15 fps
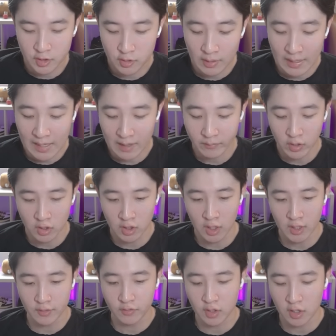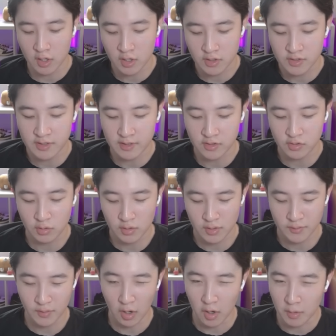you have a lot of cards that sort
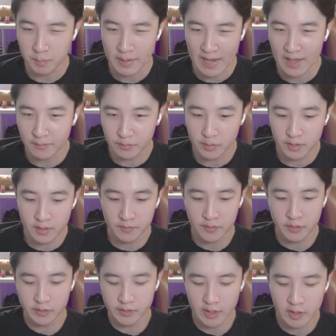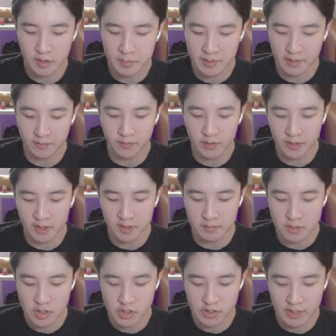of are bad for the Inferno Tower, but I feel like in
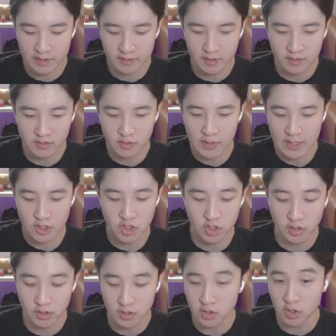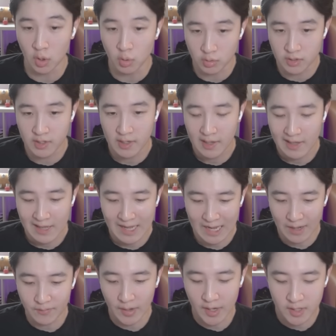Merge Tactics, you actually don't
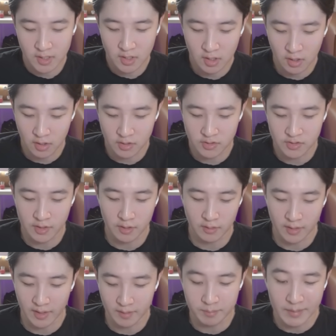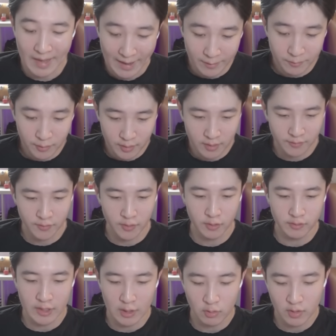have any cards that are like bad for the Inferno
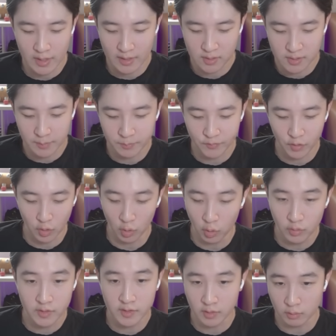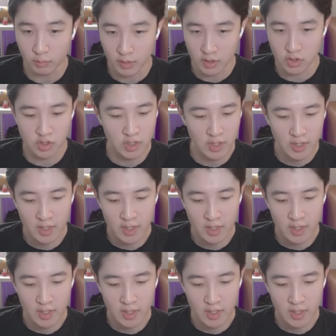Tower, except for only the Witch.